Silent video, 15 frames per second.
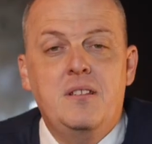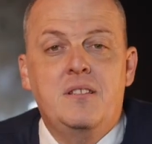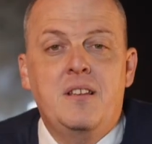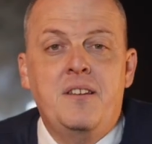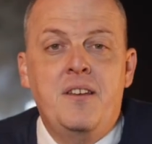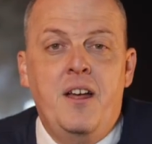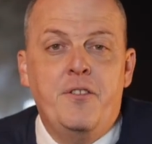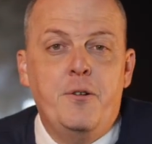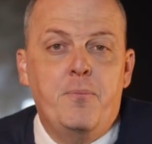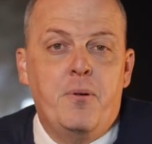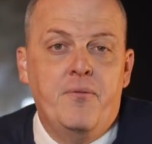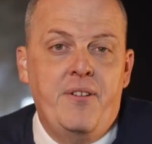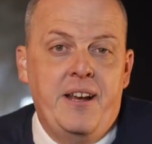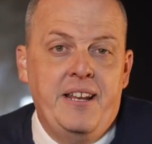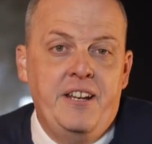is another
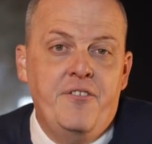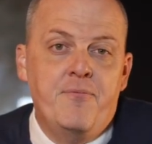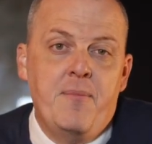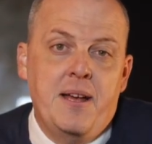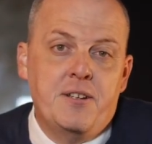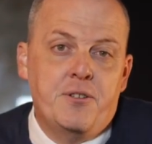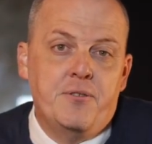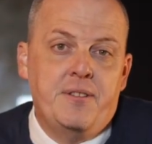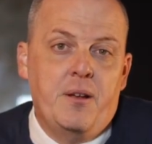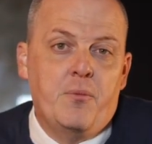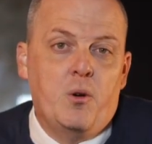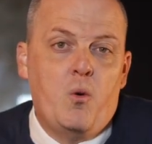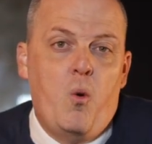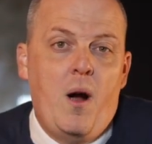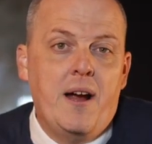preventative measure that
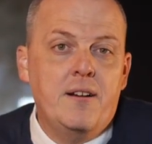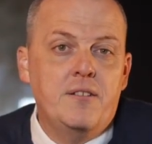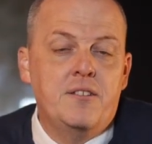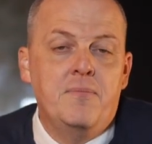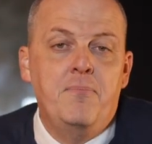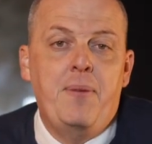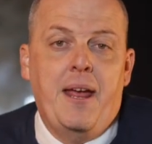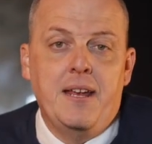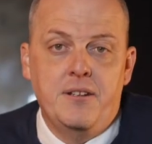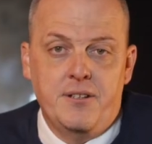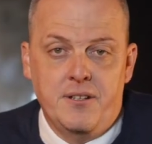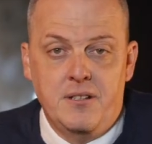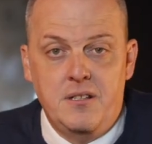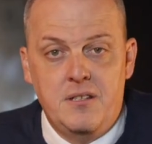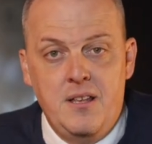requires some
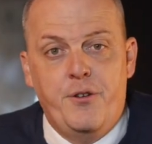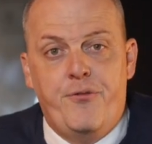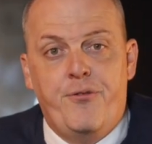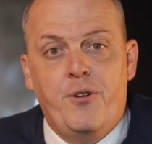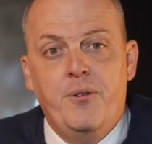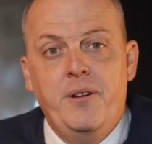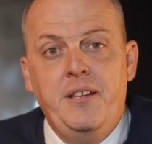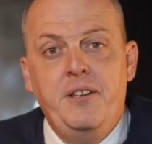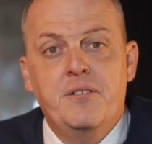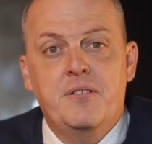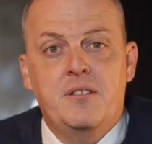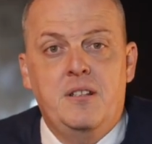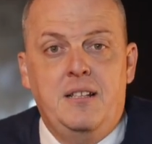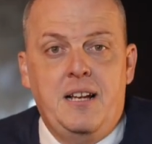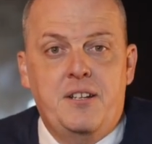patience. Deferring your
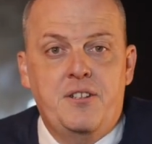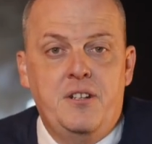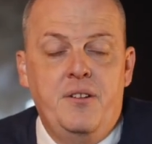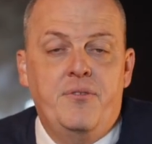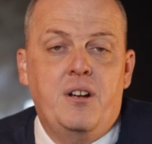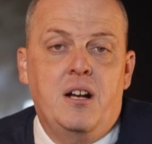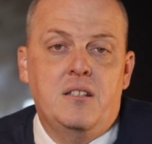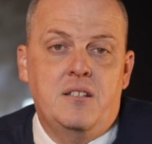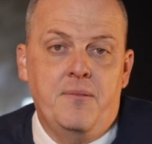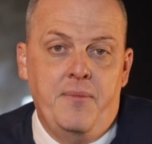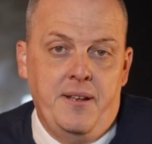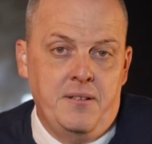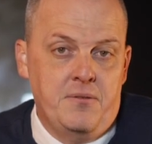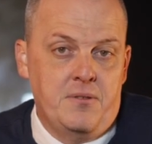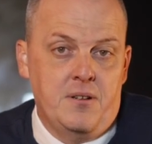selection of custom
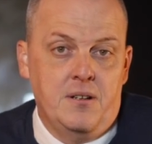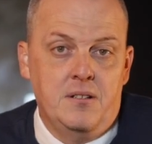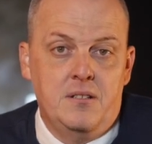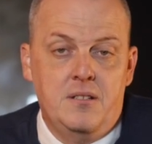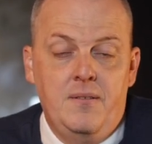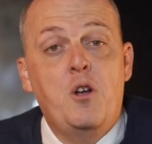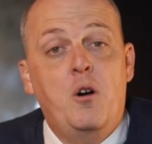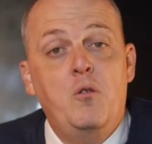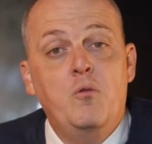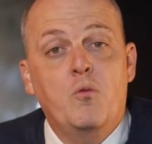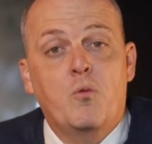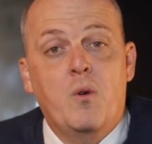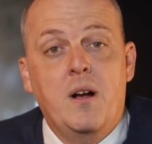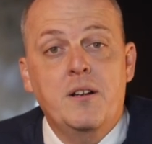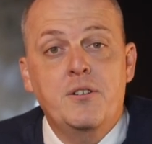inserts. Don't
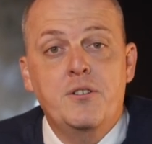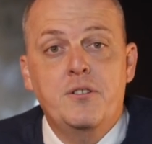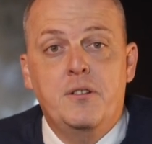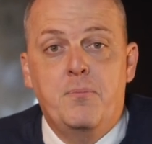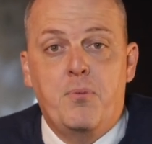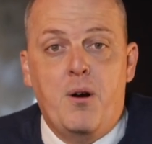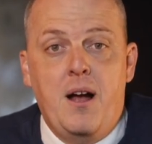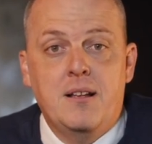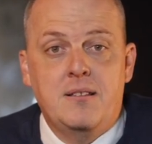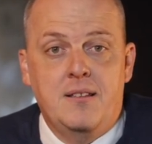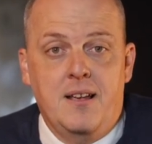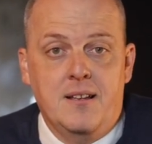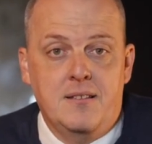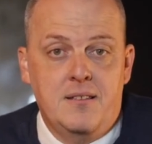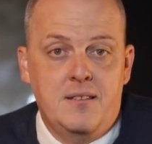rush the
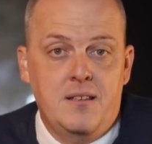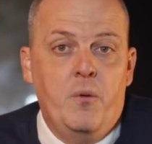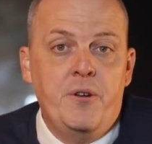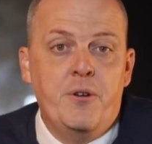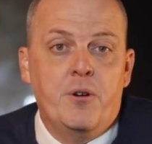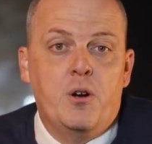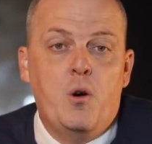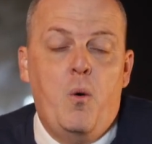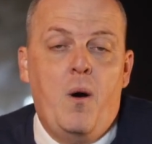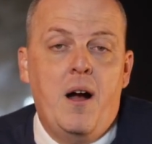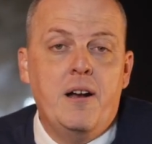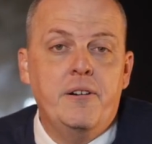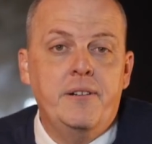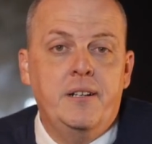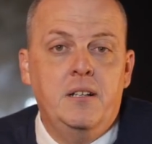process. When you're
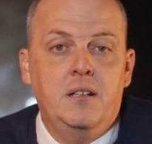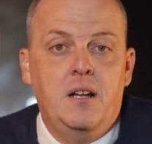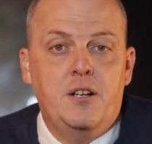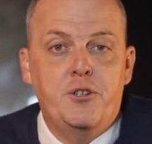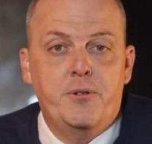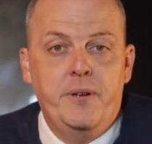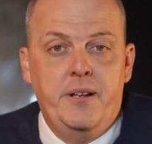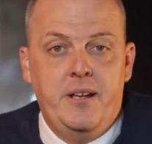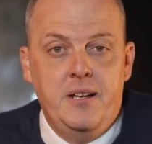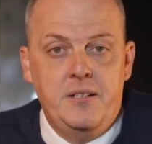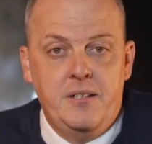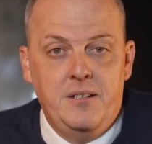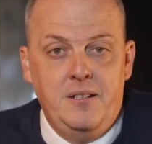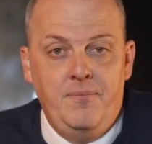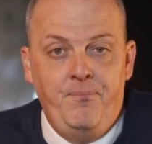acquiring a luxury
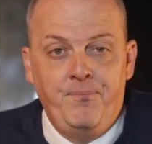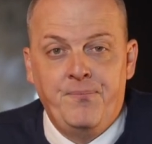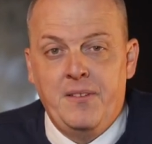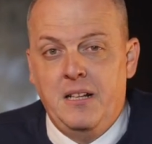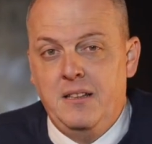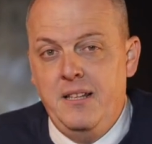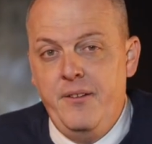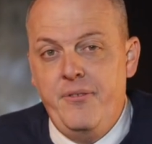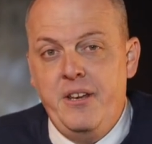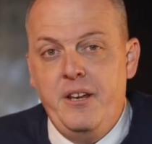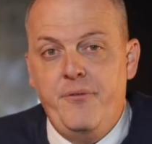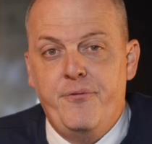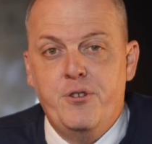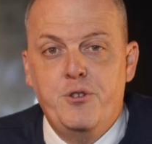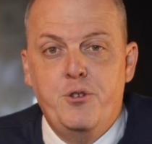kitchen, live in
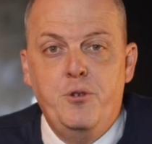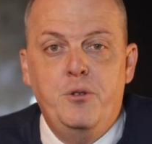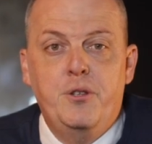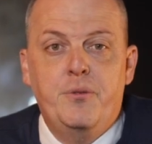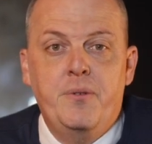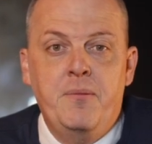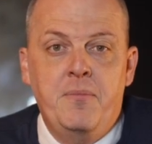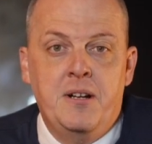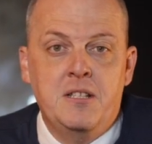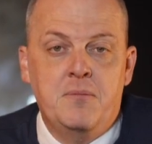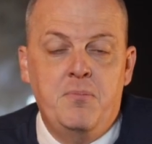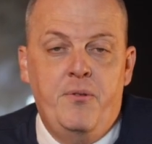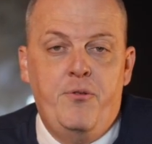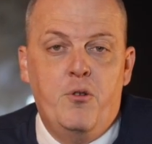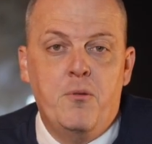it for 2 to 3 months
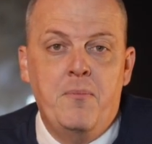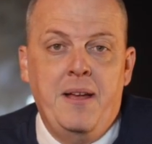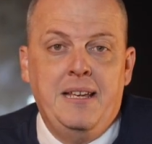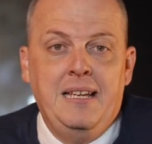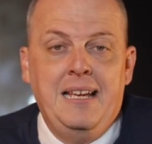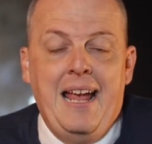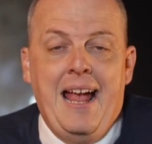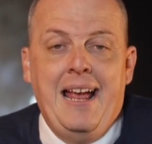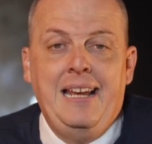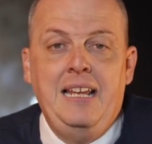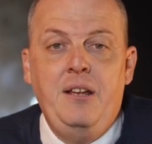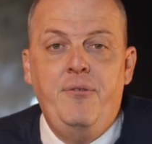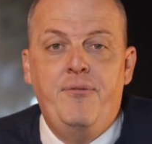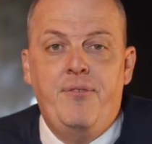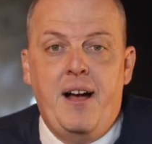before making
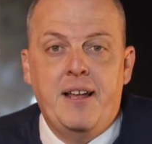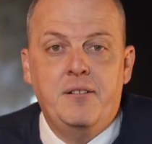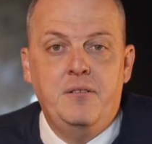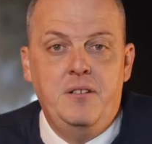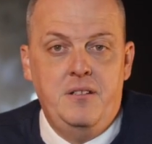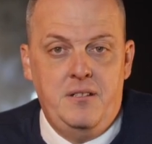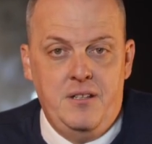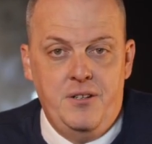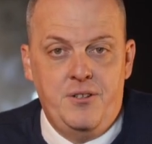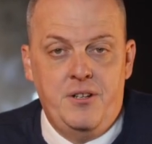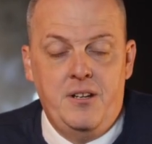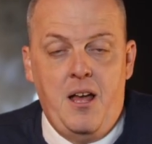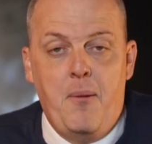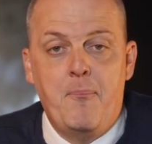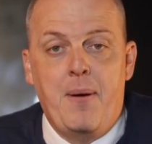any final
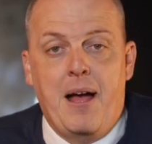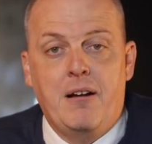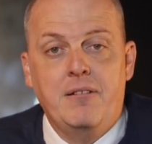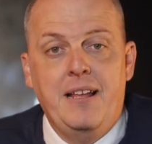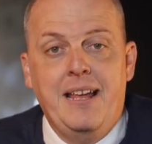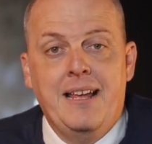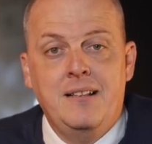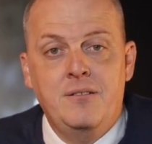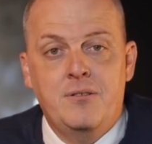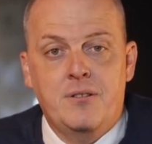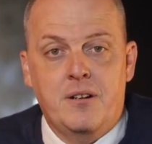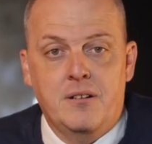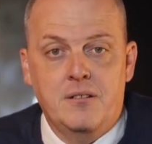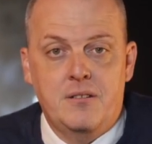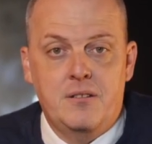decision about
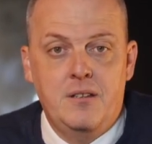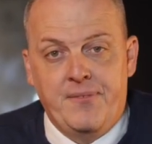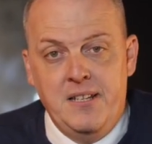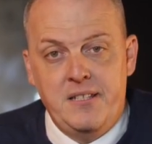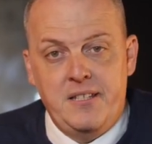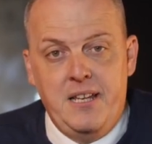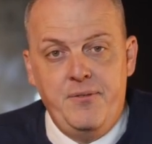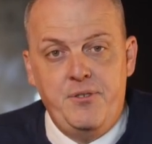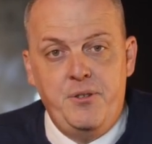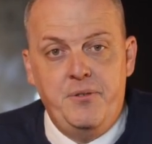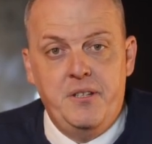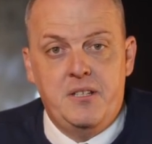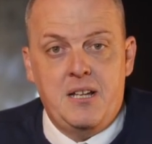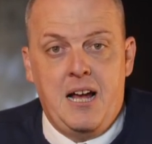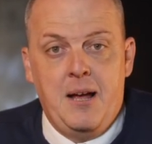inserts. This gives you
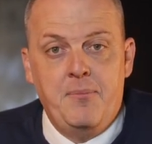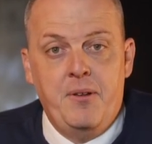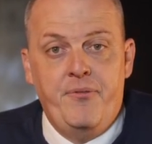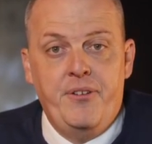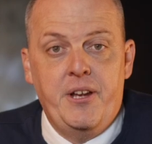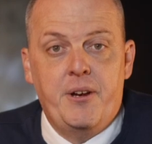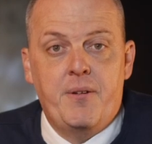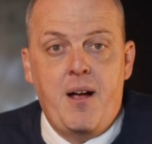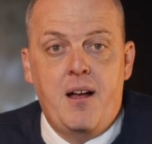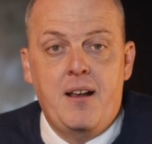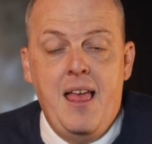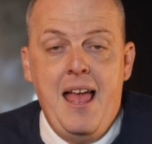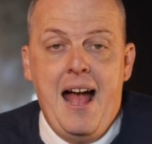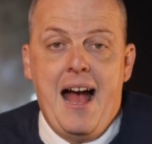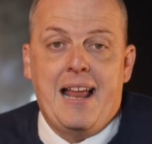the time to figure out
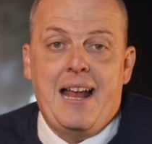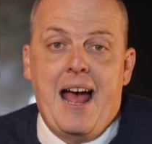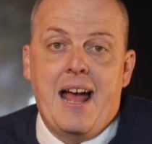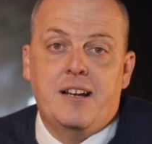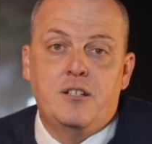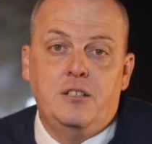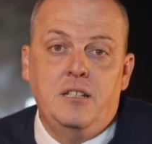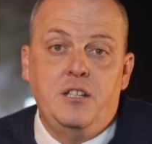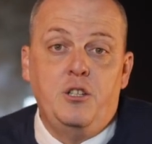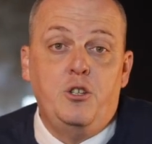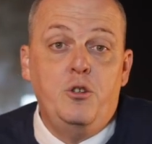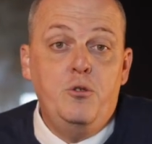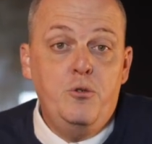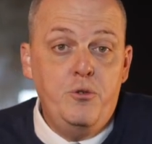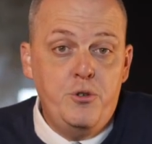how to actually
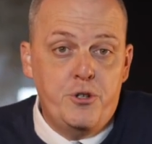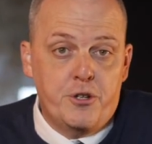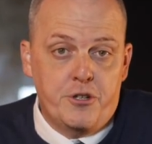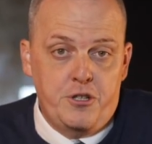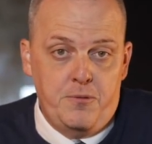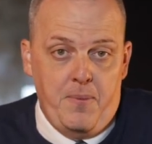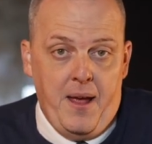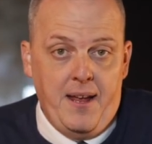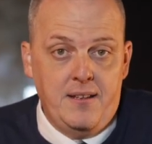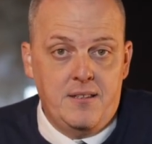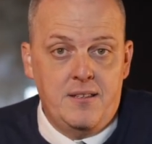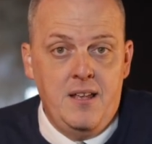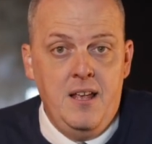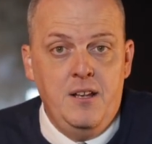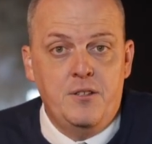use your
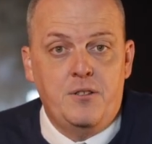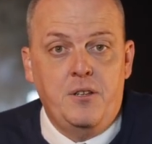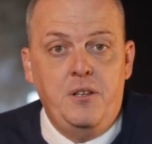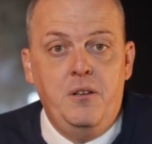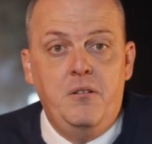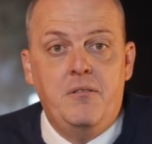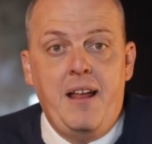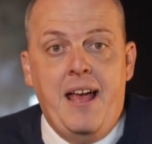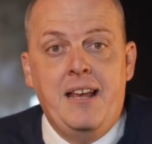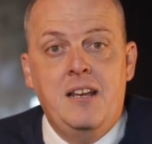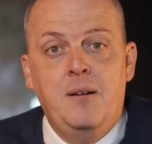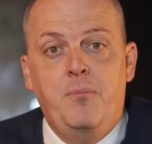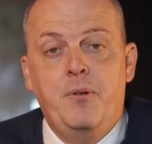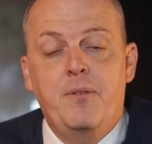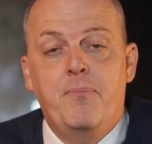space, so you don't end
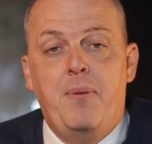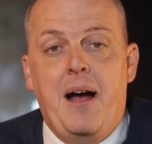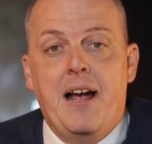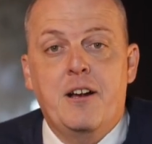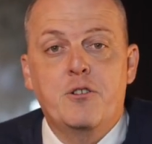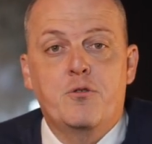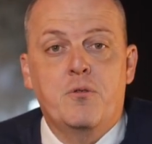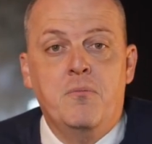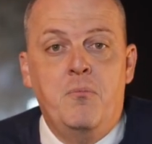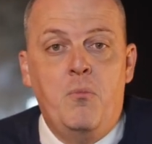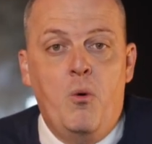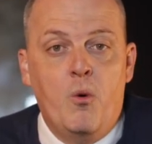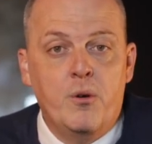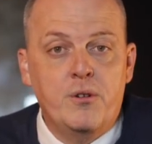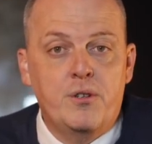up with buyer's
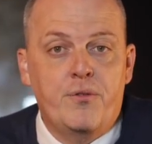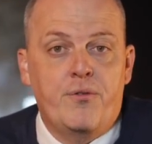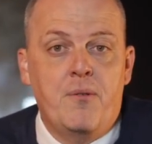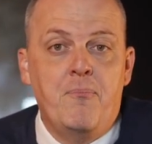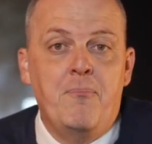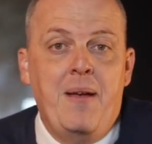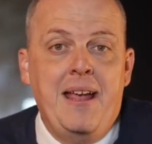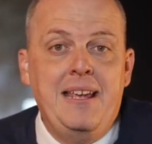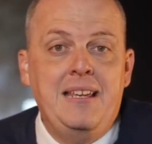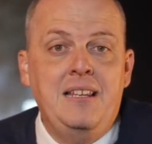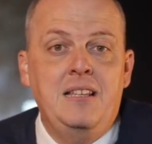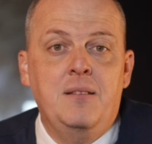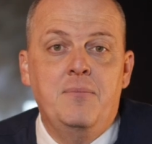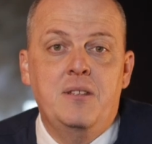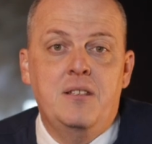remorse from
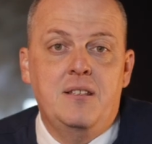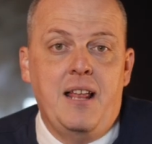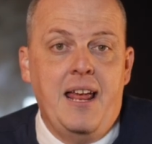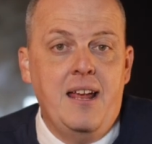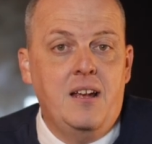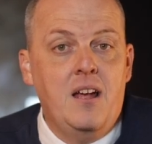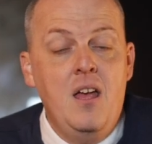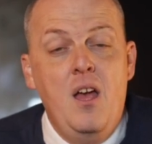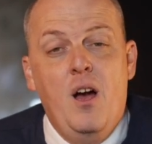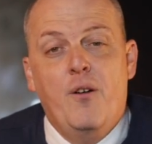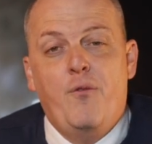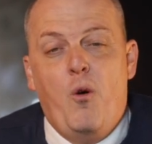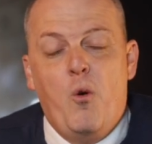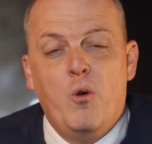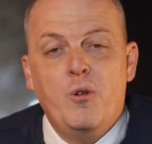making the mistake
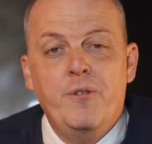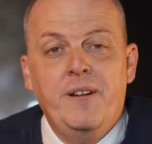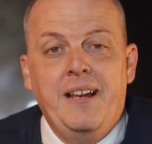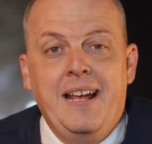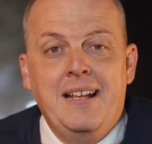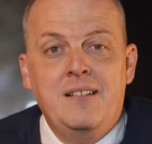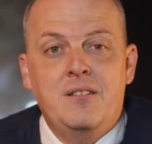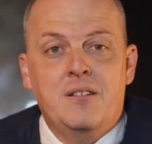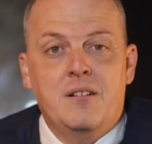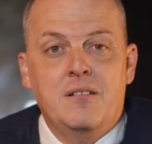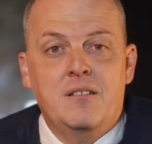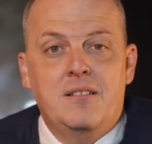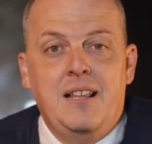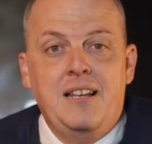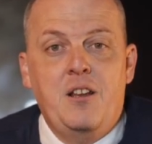of ordering
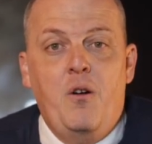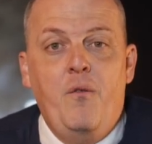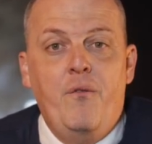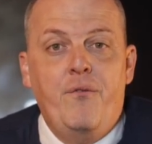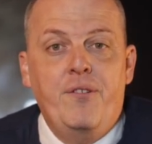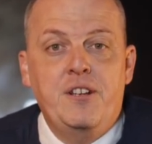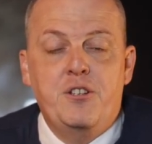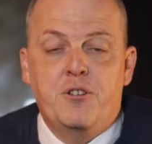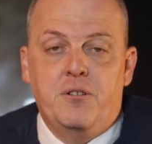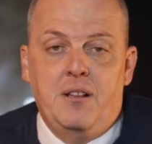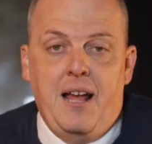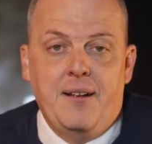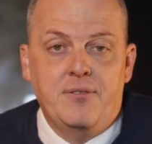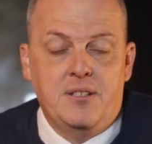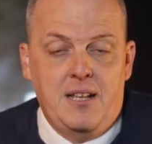inserts that don't fit your
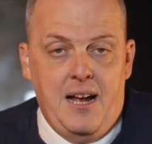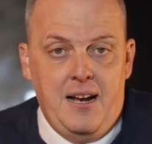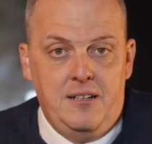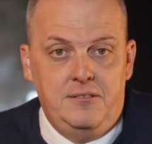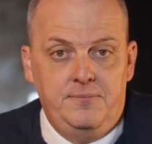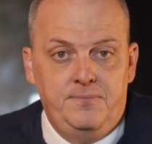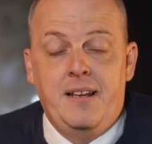lifestyle.